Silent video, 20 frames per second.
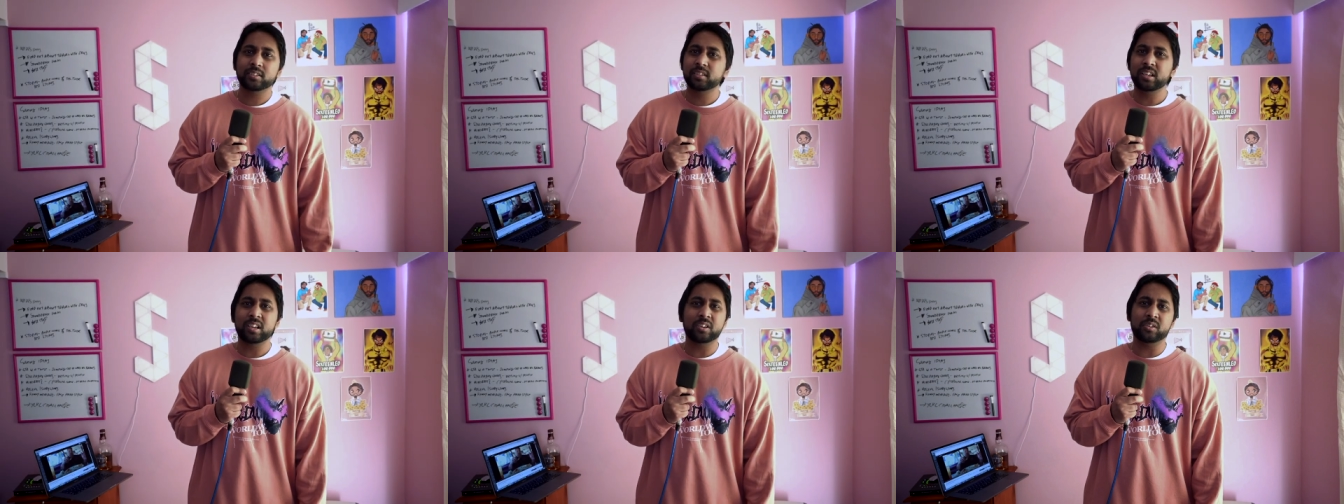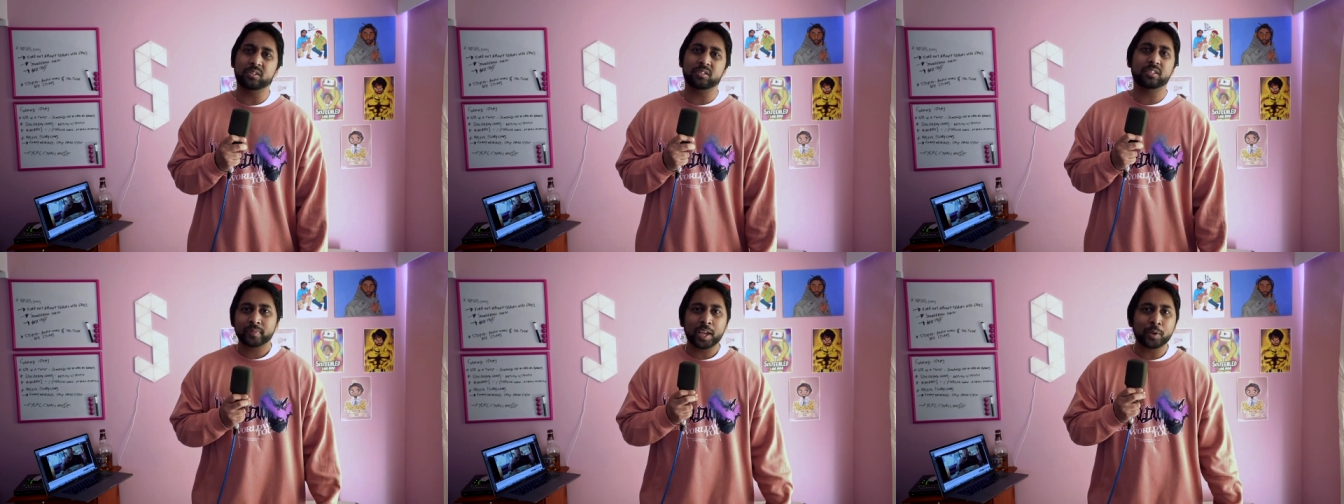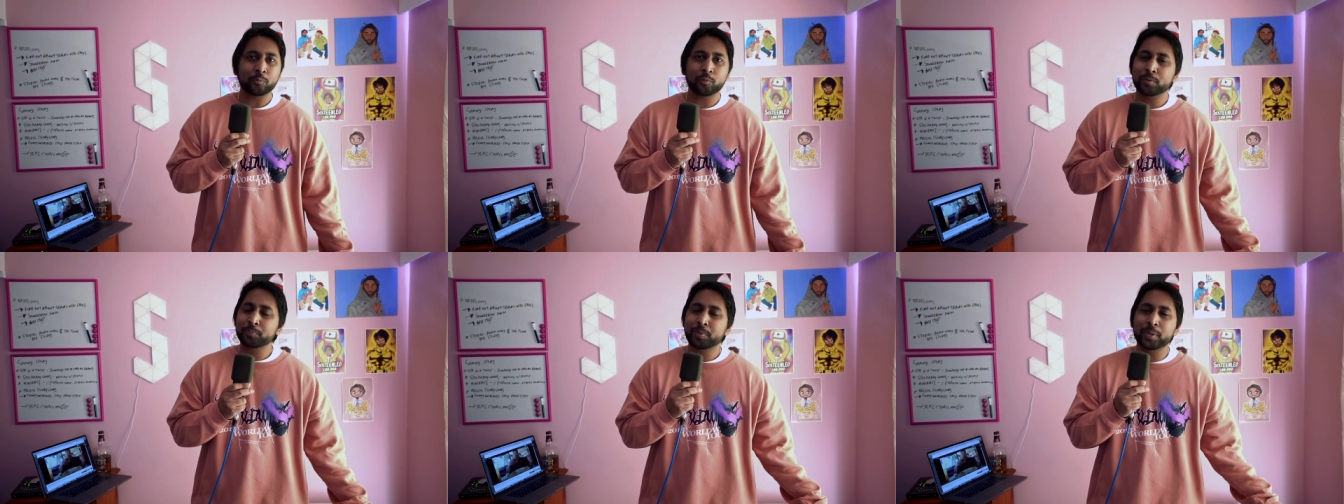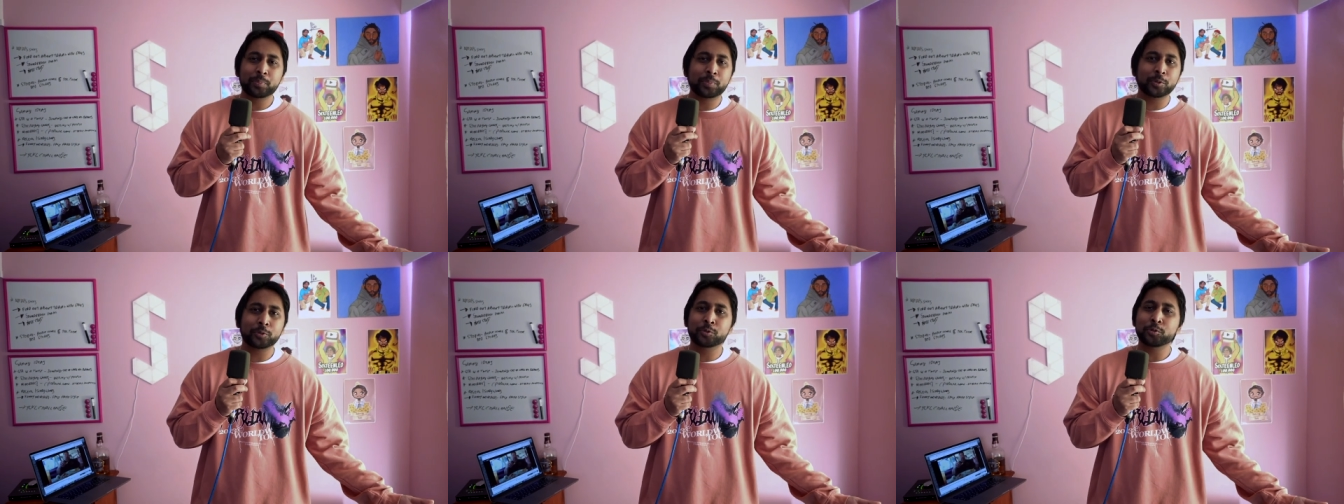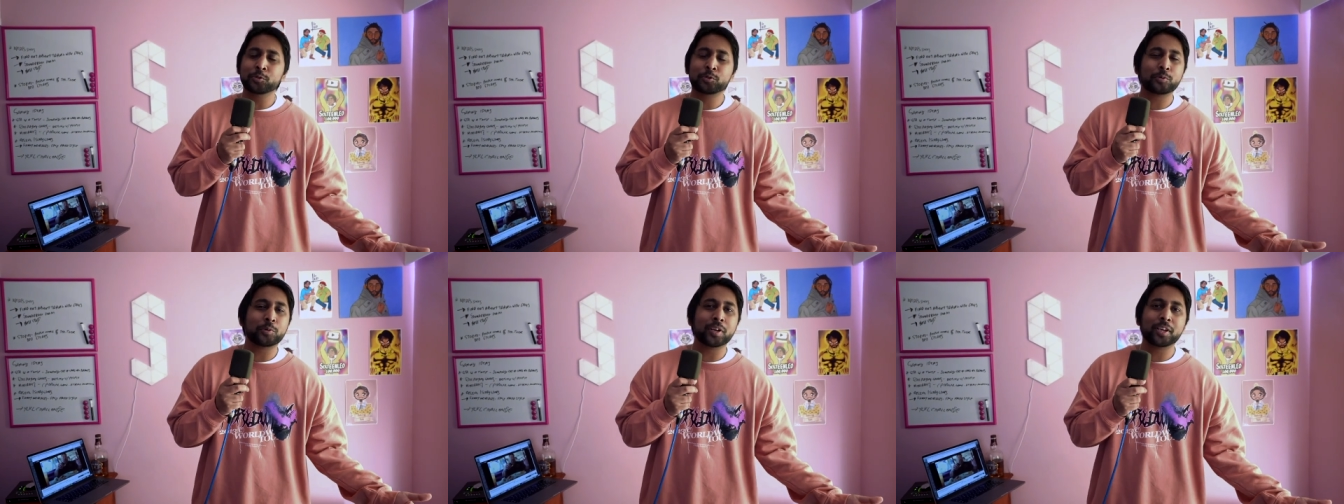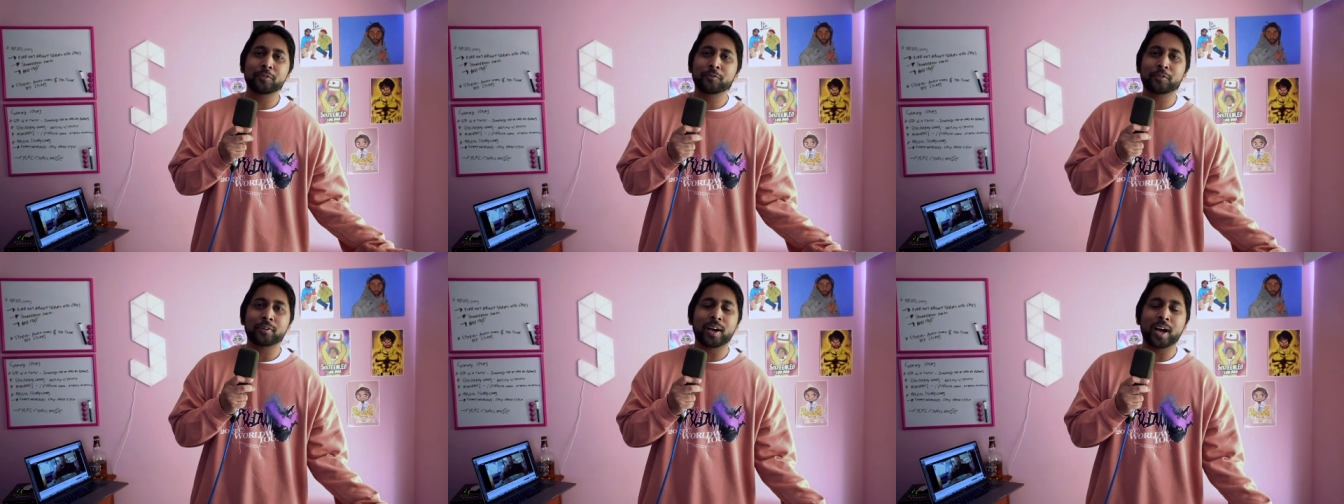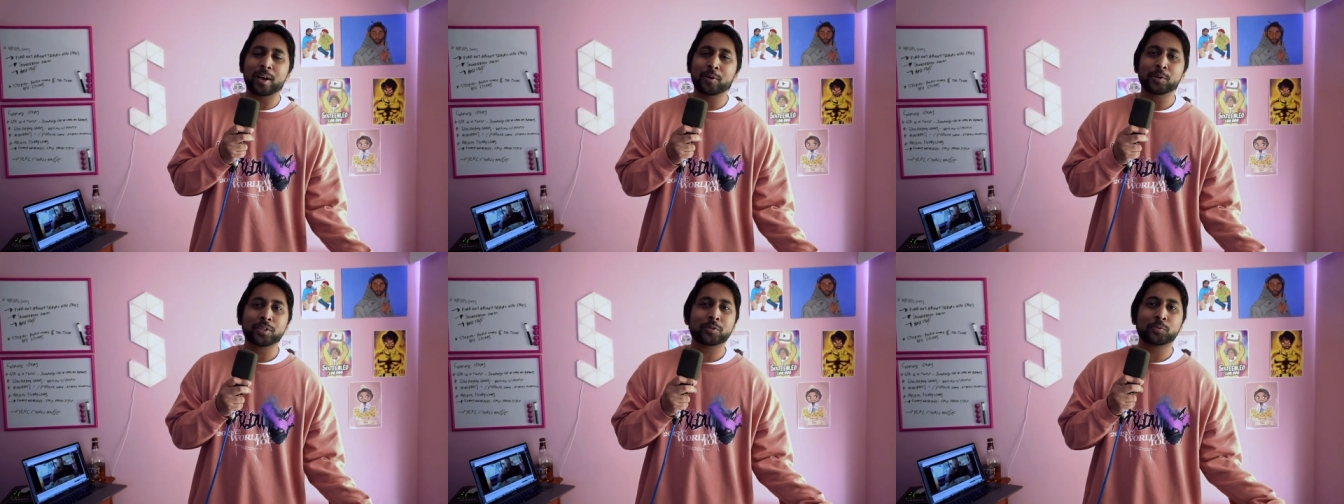No. And when people do twenty-four
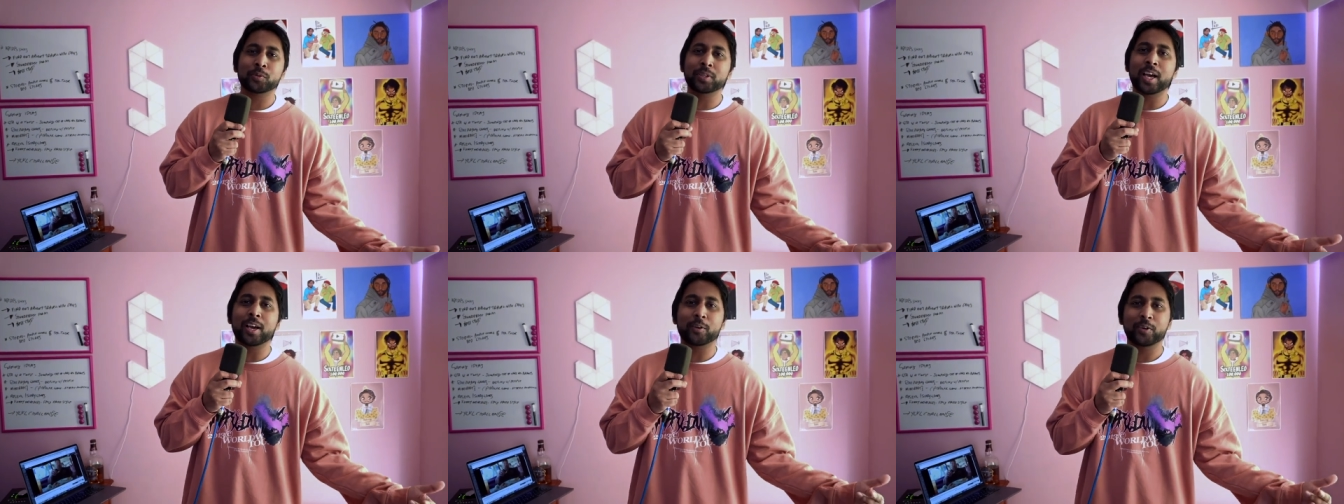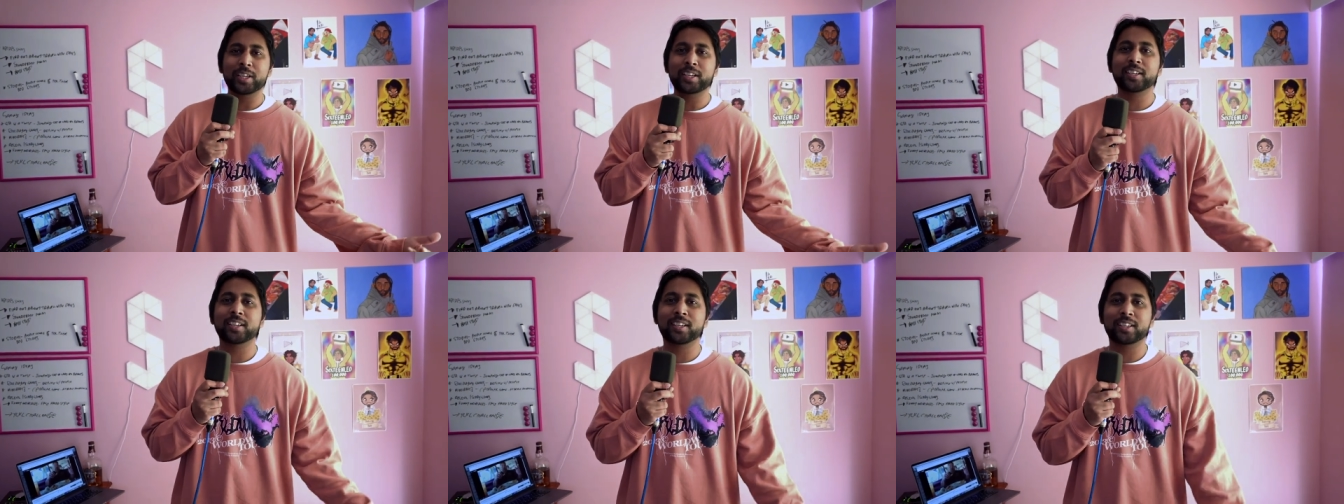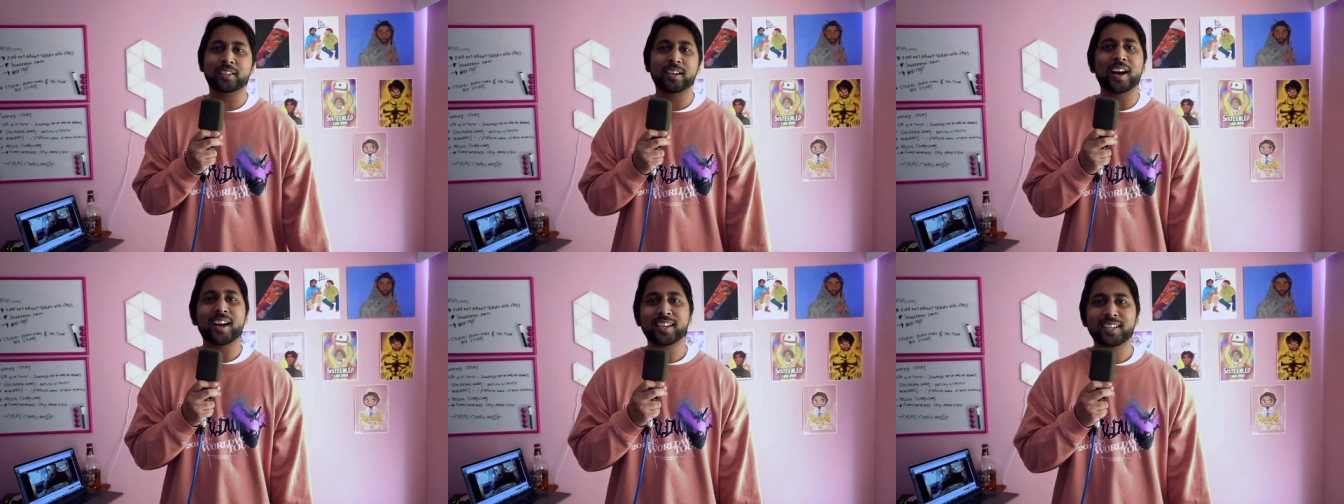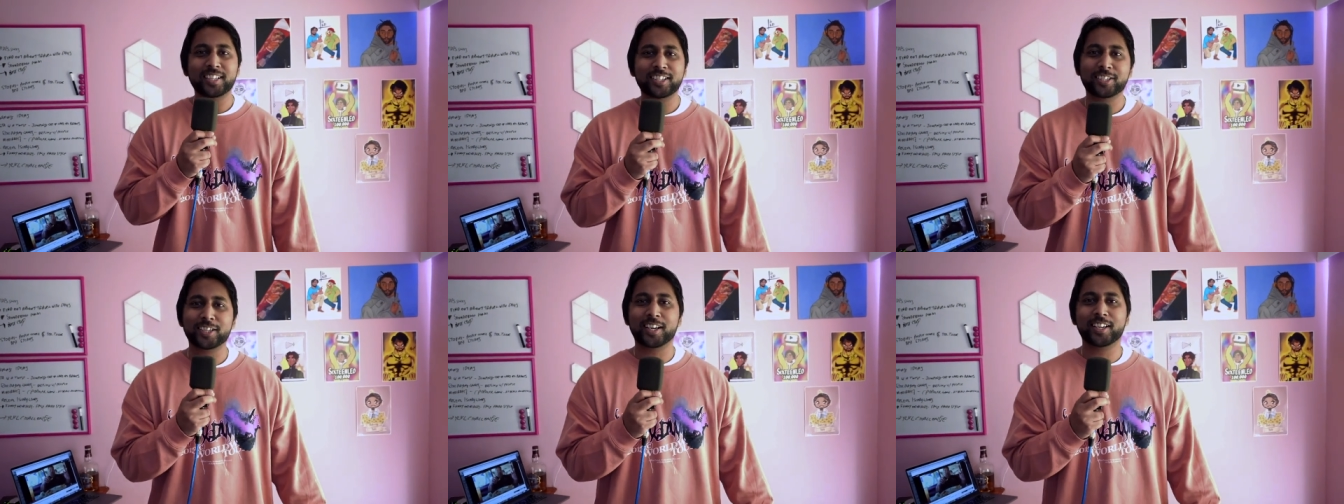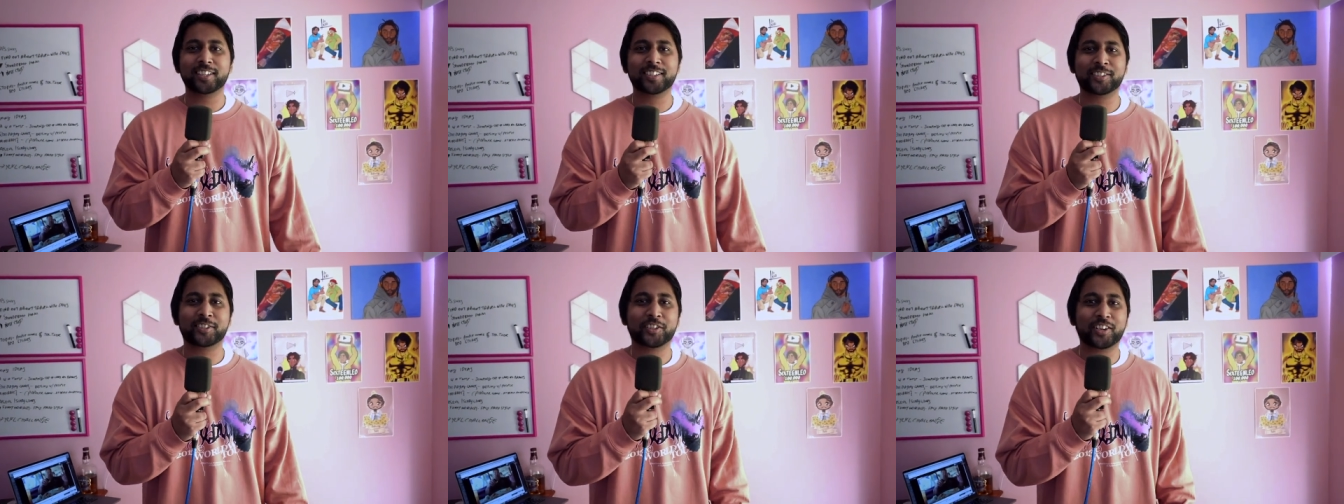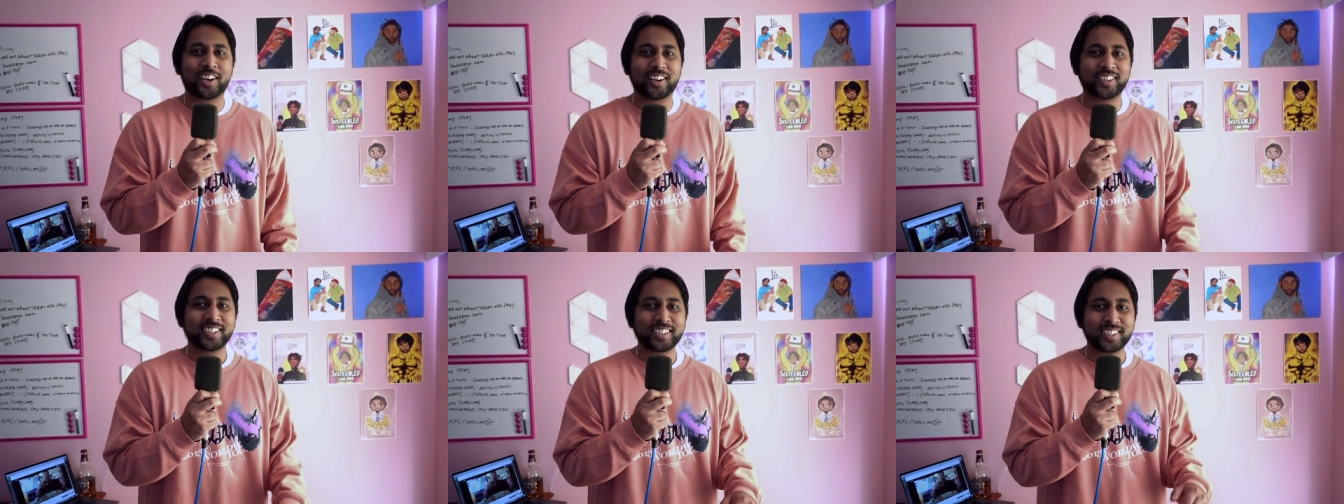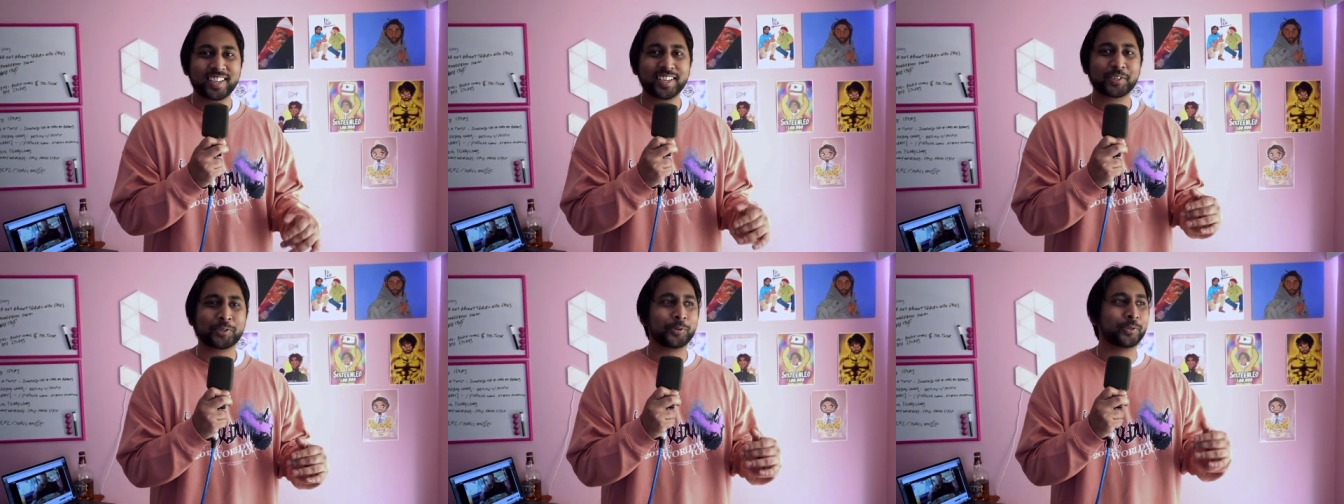hours without eating, Gandhi challenge, gone
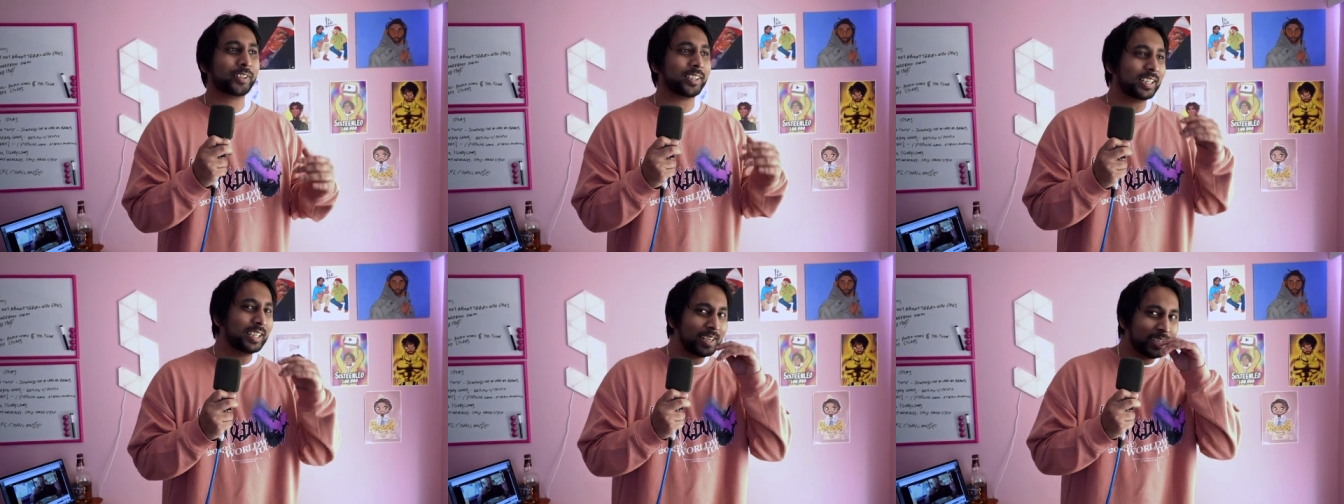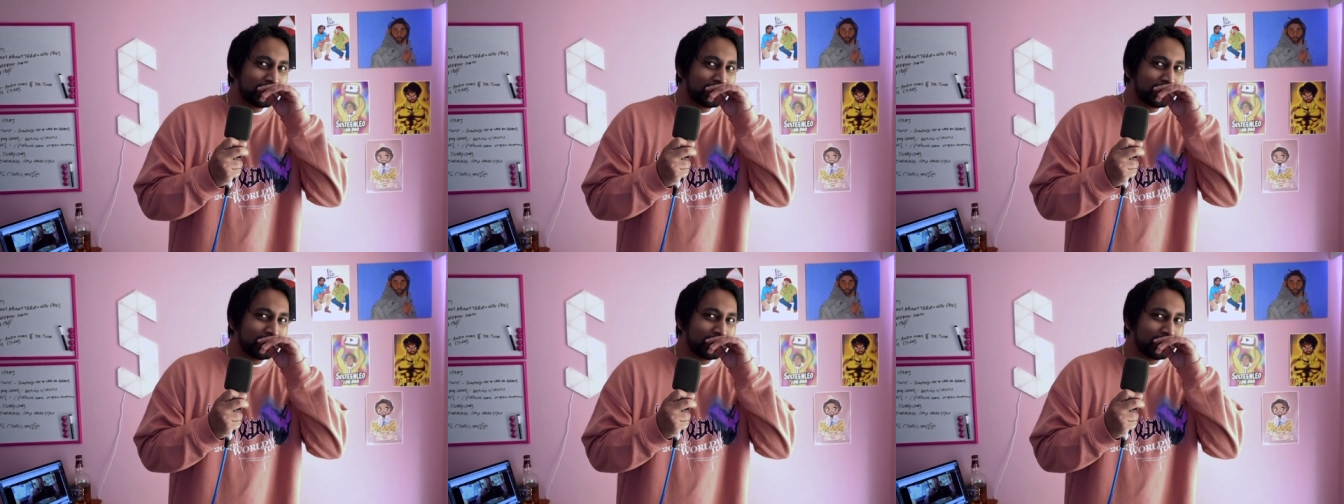sexual,